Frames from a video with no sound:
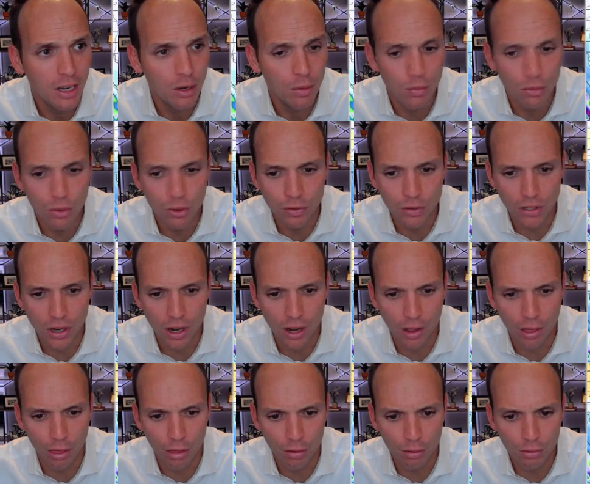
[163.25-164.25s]
moves
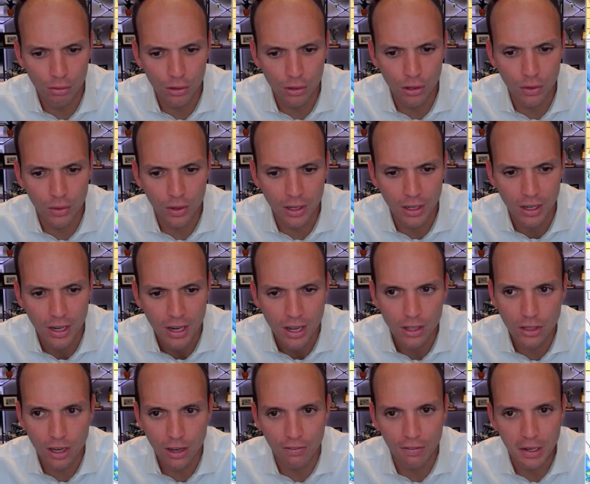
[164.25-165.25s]
on through, and the
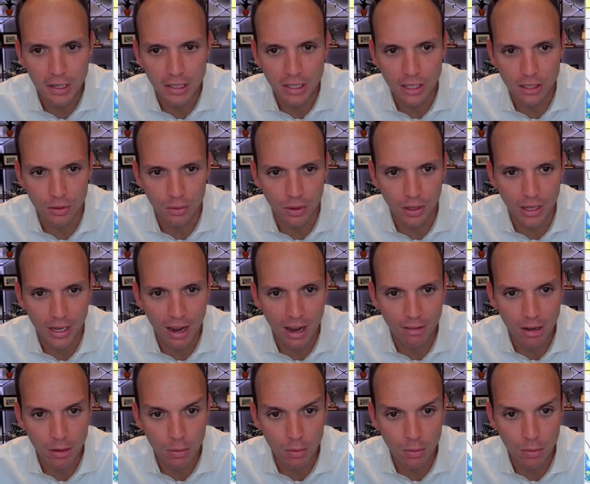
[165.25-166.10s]
GFS doesn't really have any